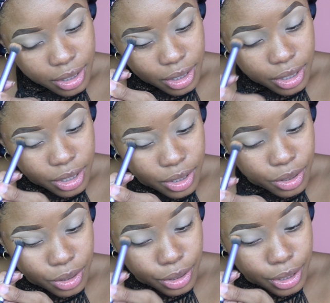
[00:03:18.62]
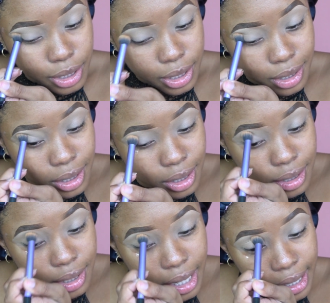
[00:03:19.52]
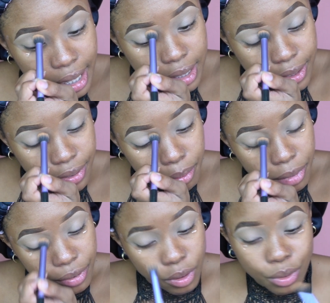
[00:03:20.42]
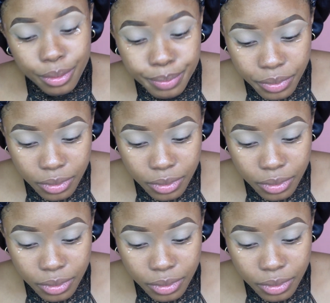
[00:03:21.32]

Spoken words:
So your girl said yes from before.